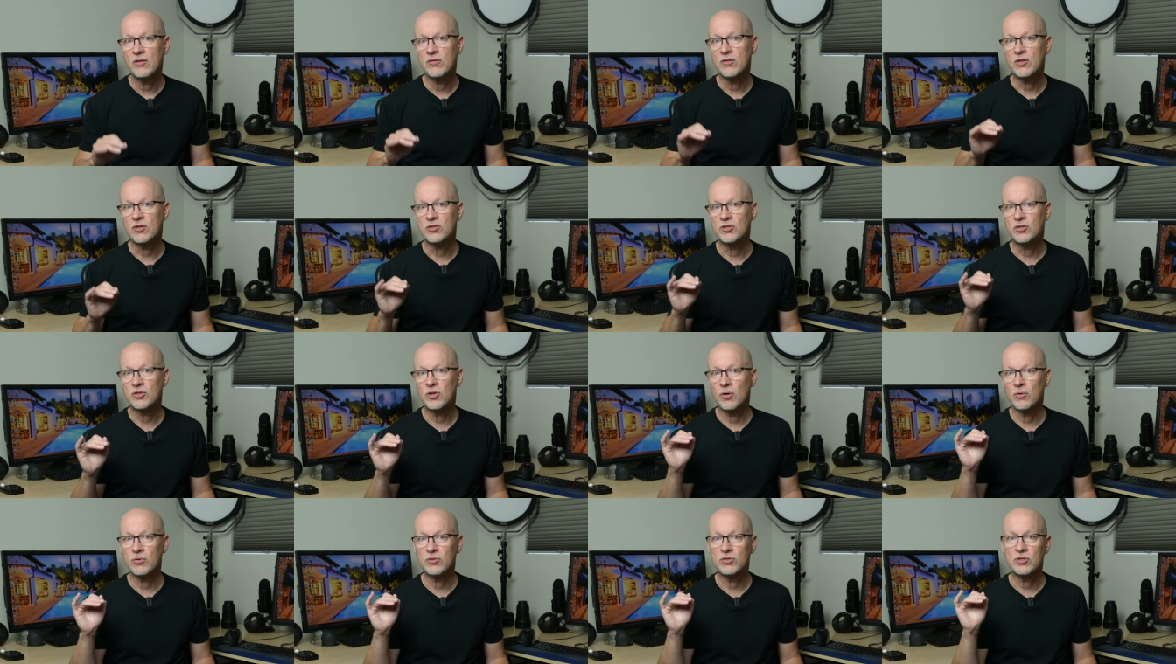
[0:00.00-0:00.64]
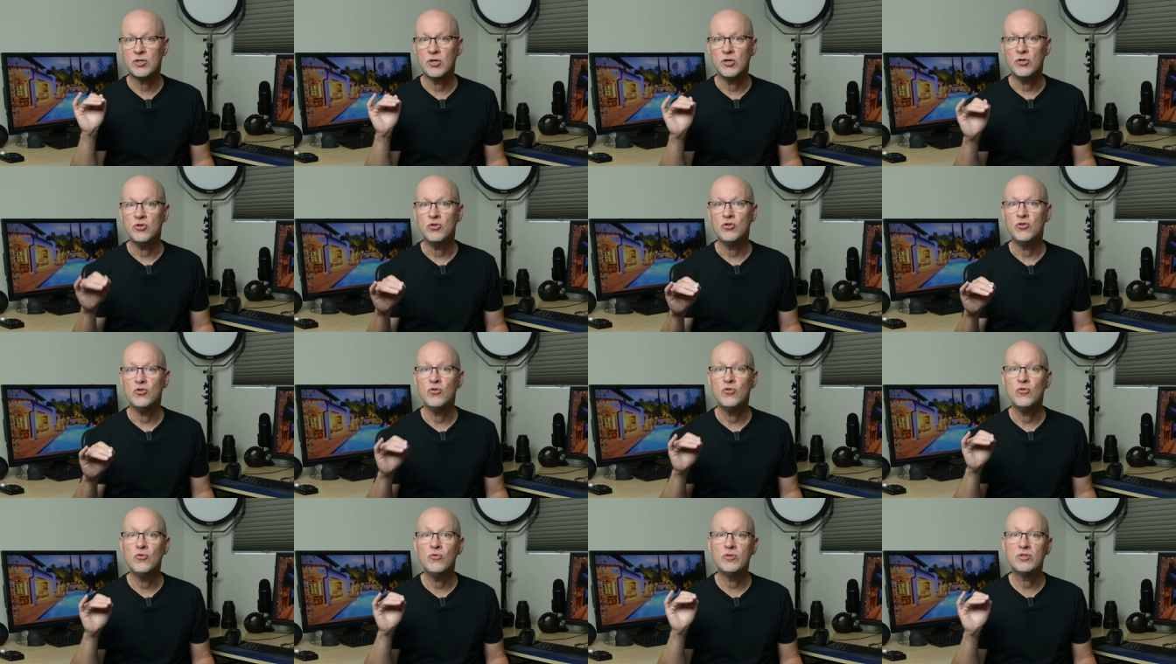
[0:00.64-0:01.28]
that shows that
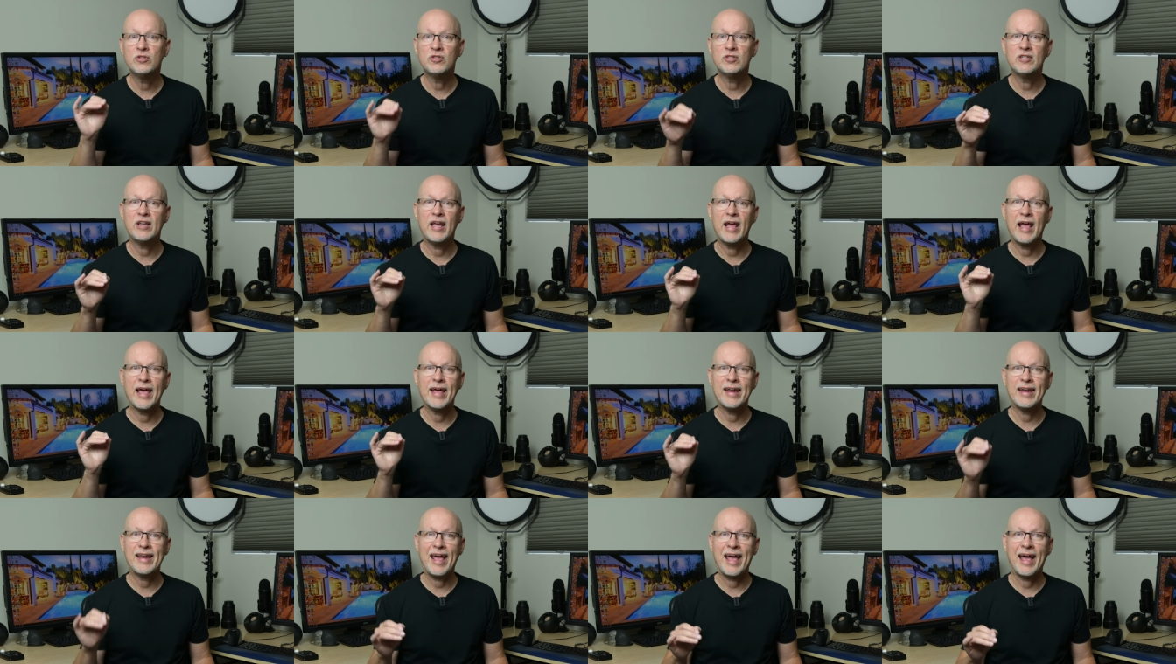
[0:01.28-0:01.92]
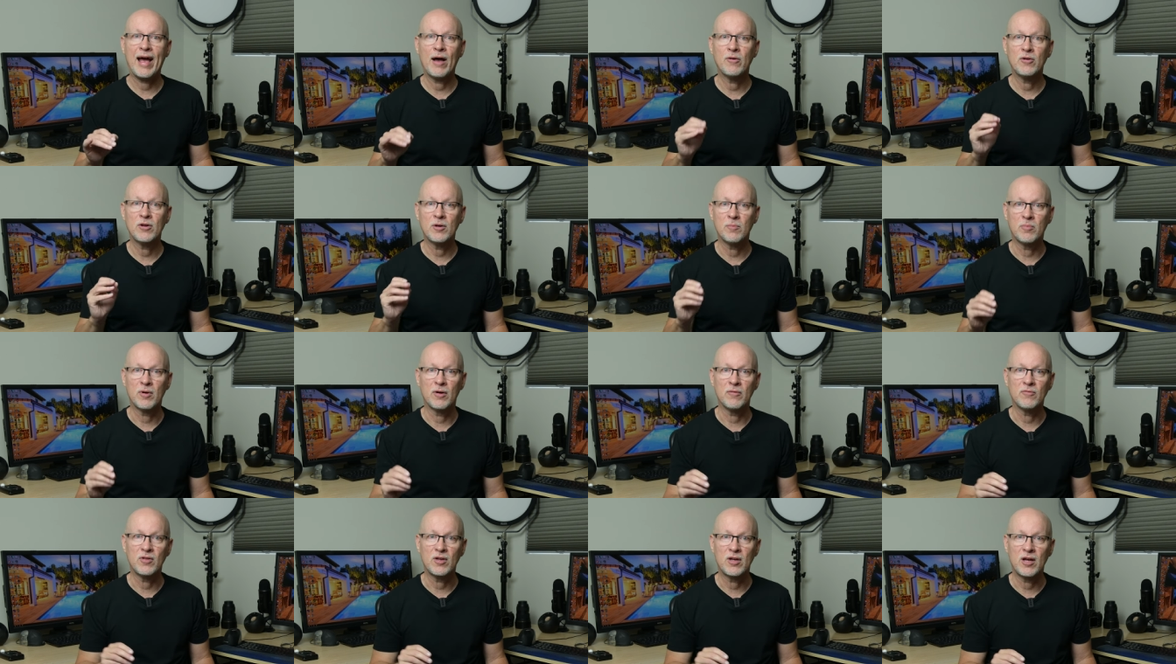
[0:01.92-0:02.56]
you stand out
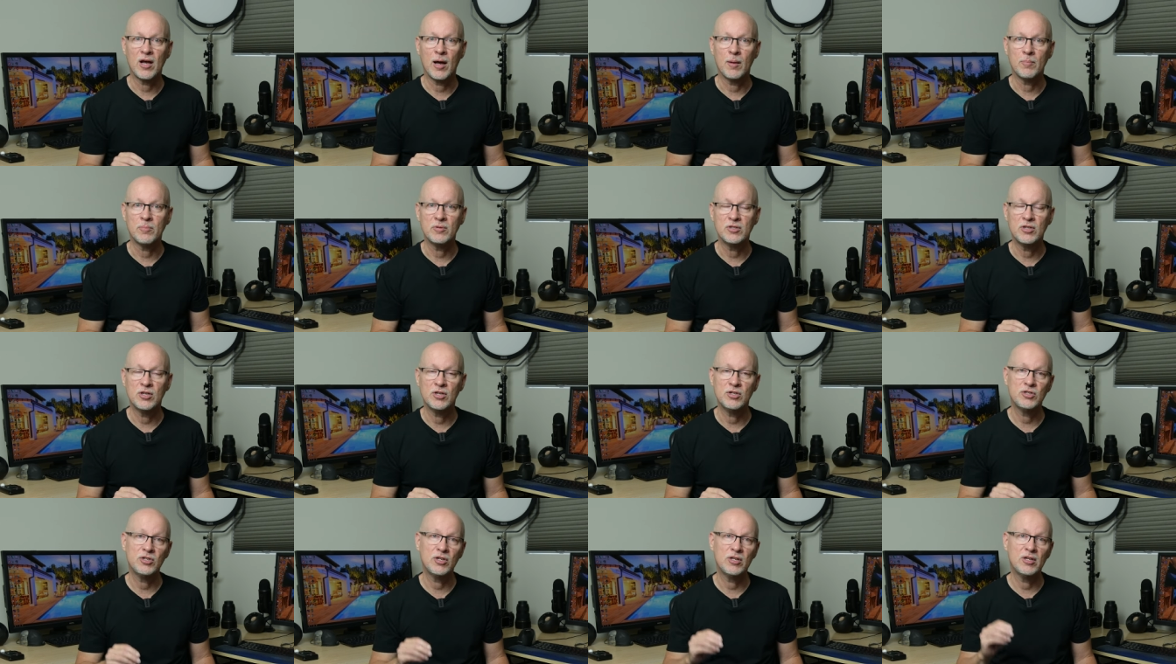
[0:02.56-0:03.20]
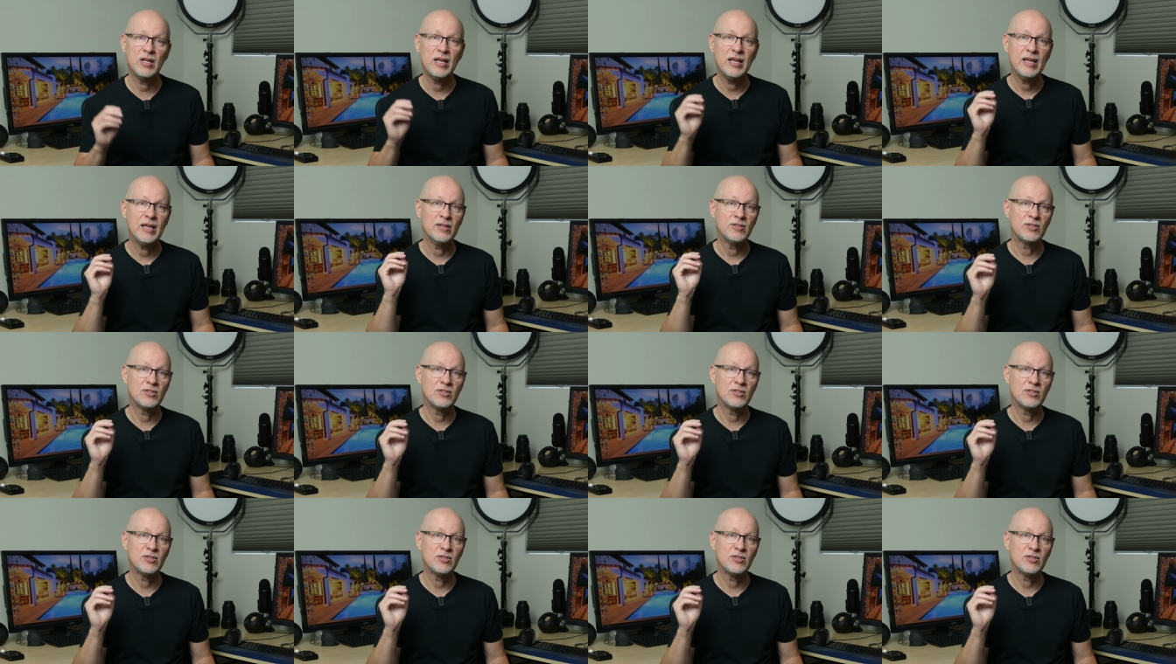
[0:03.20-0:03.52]
above the competition.